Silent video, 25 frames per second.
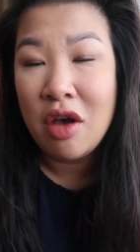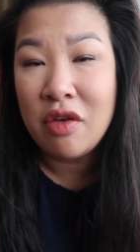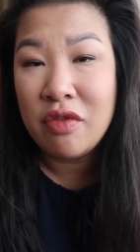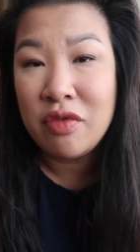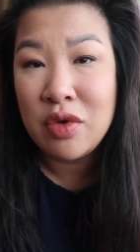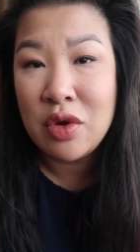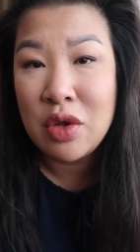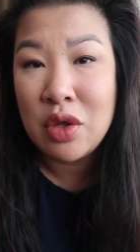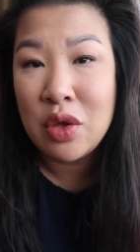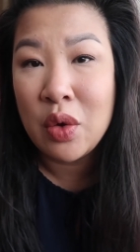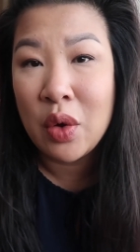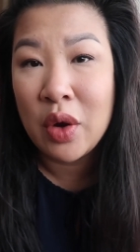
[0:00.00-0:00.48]

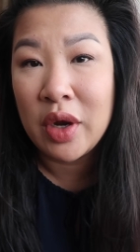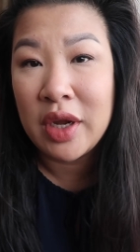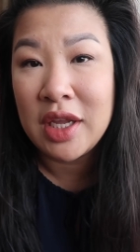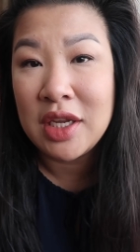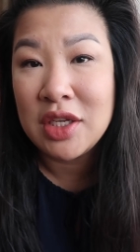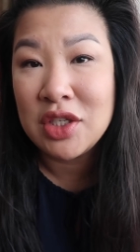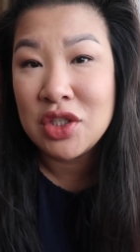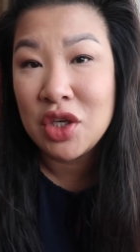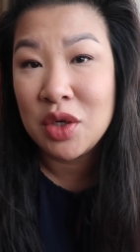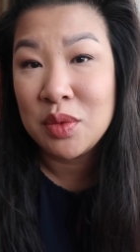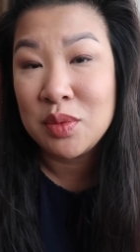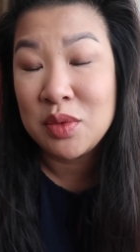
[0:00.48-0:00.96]
of New York
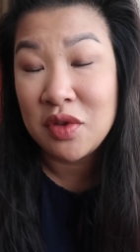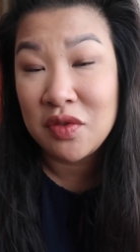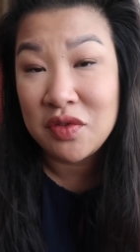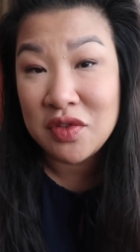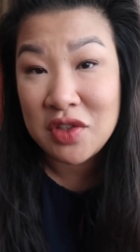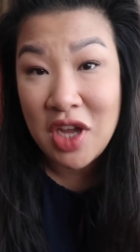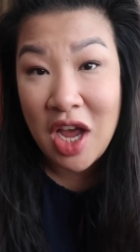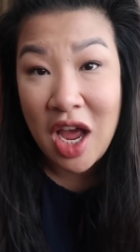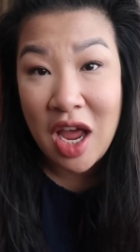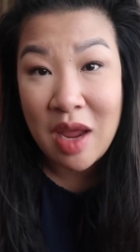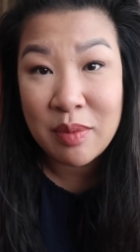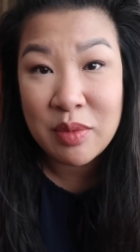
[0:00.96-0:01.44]
in terms of
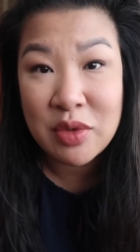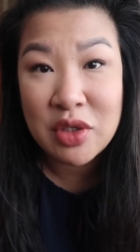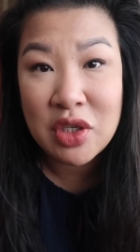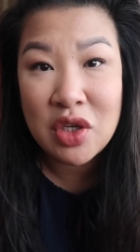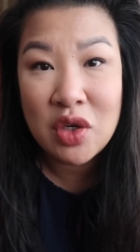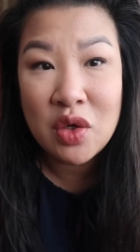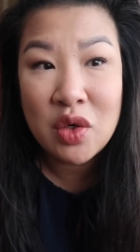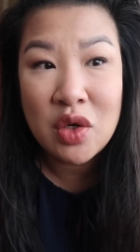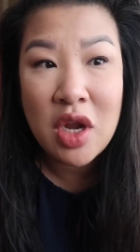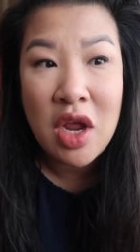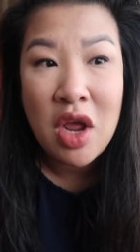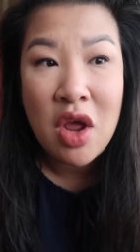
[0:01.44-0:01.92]
time
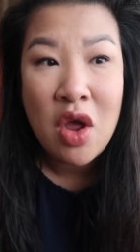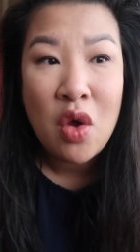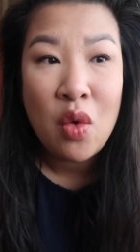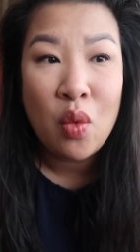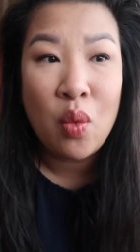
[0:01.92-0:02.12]
zone.